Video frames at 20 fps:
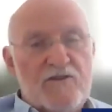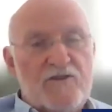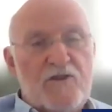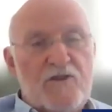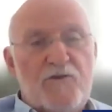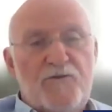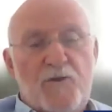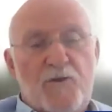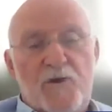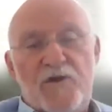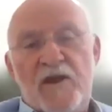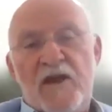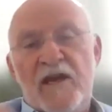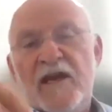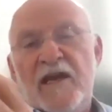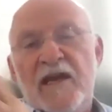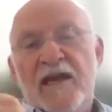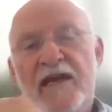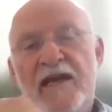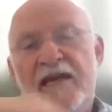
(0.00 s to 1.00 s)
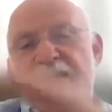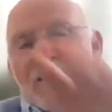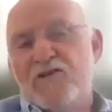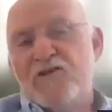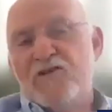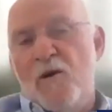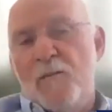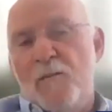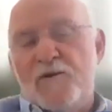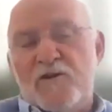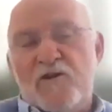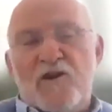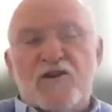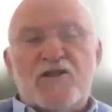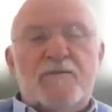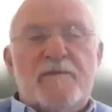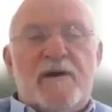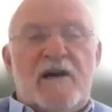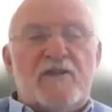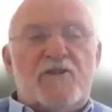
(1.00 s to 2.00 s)
so forth. And he
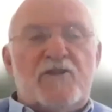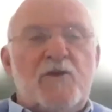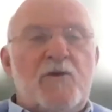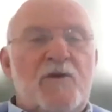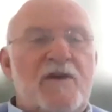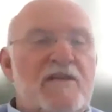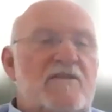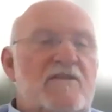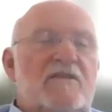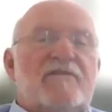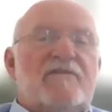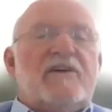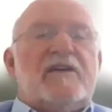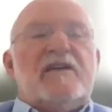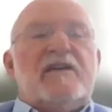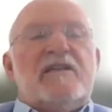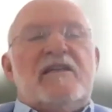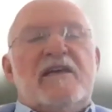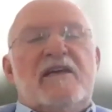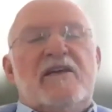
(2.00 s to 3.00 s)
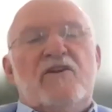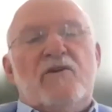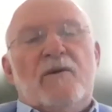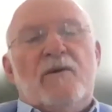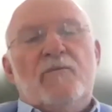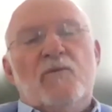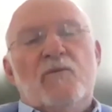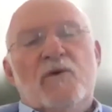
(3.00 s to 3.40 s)
talks about two ends of a continuum.